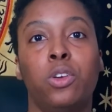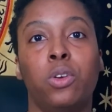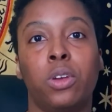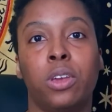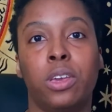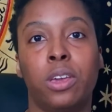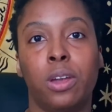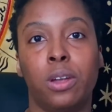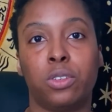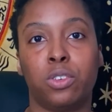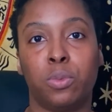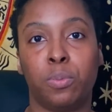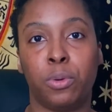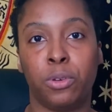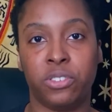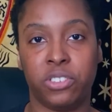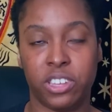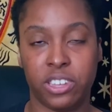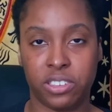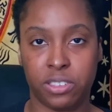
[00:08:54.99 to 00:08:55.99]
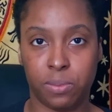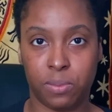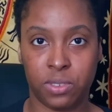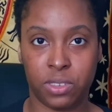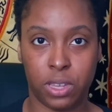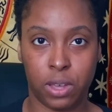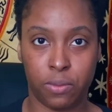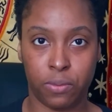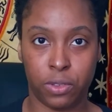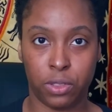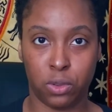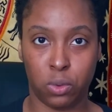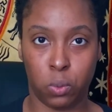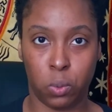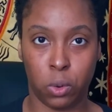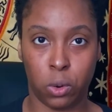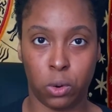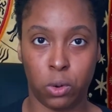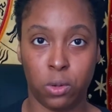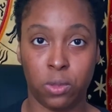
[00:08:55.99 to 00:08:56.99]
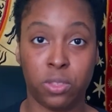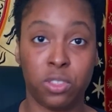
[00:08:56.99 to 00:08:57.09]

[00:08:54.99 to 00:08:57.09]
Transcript: character presents themselves in the world,